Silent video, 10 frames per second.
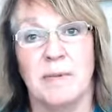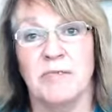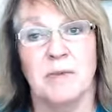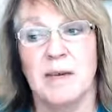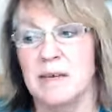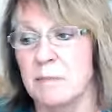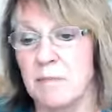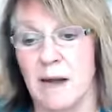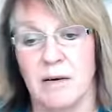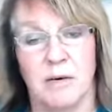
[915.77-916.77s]
Happened to
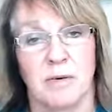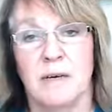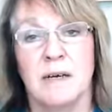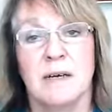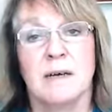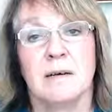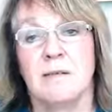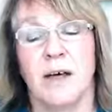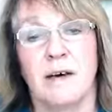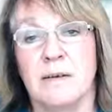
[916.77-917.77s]
me. Power.
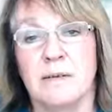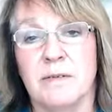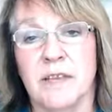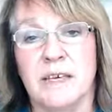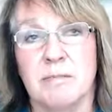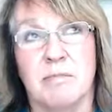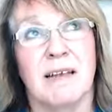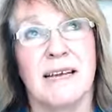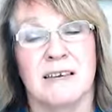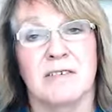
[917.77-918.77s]
The
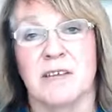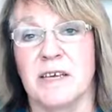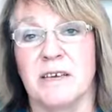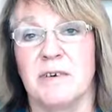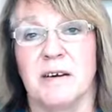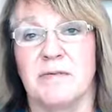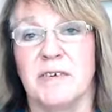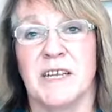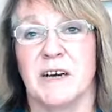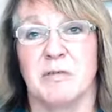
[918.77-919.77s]
link to the
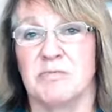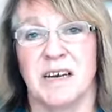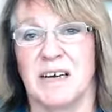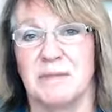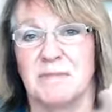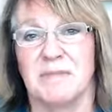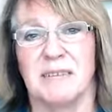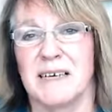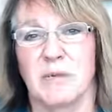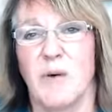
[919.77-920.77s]
video
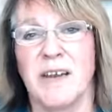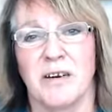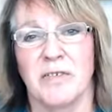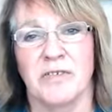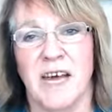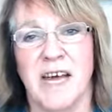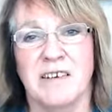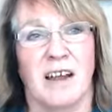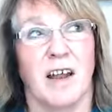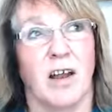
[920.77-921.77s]
link went on
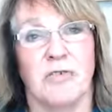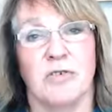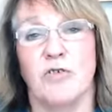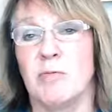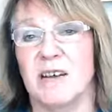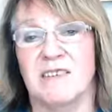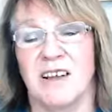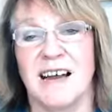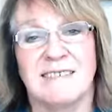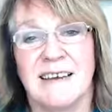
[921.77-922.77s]
stage and I lost all my
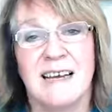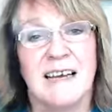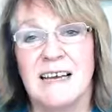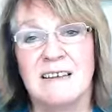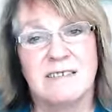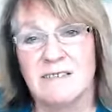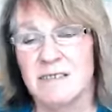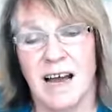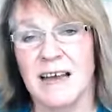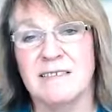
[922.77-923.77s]
slides.
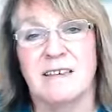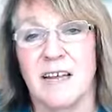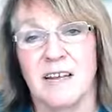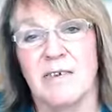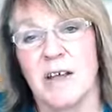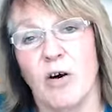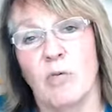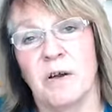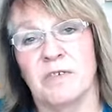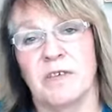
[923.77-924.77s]
I had to deliver the
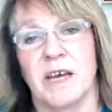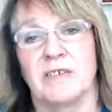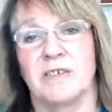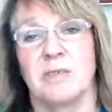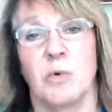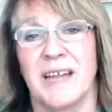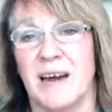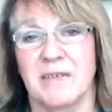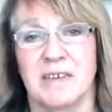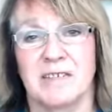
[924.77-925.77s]
whole presentation
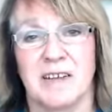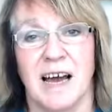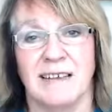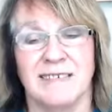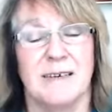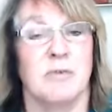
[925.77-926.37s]
without any slides.